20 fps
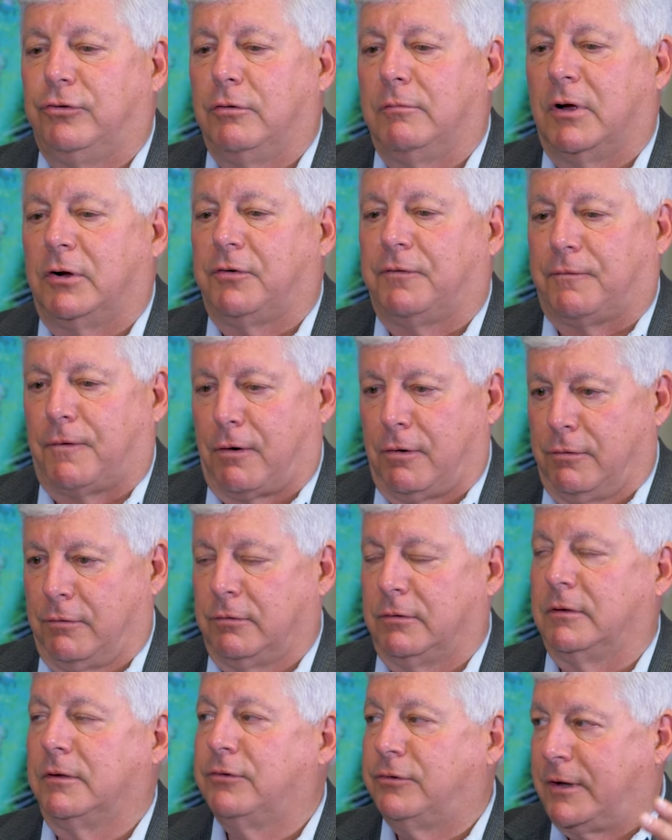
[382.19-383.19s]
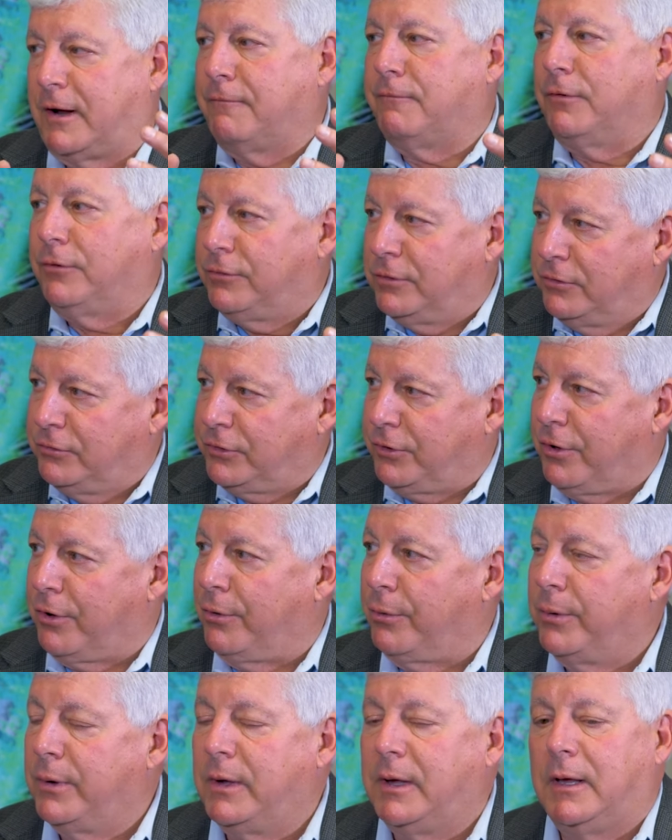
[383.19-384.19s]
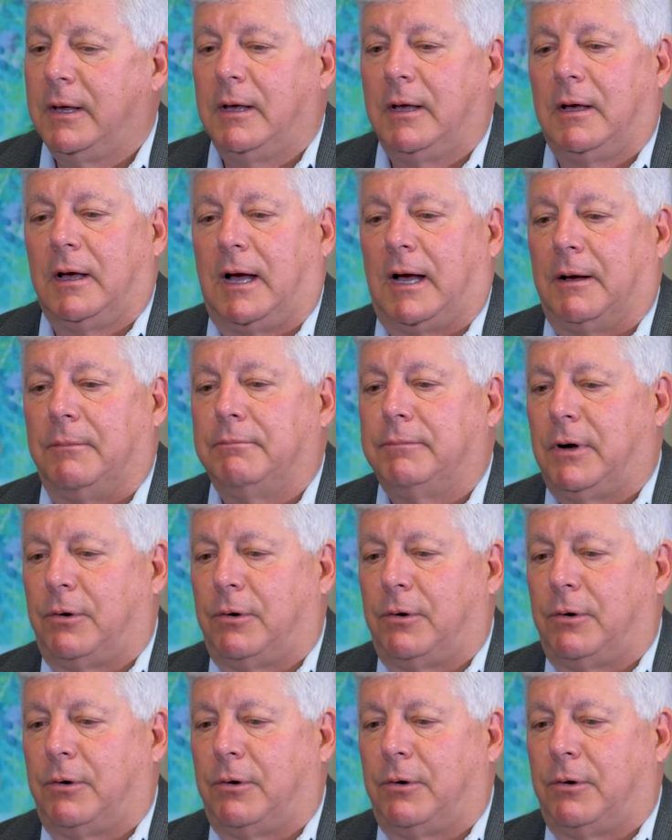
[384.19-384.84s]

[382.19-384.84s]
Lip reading: too much farther than San Francisco. Mm-hmm.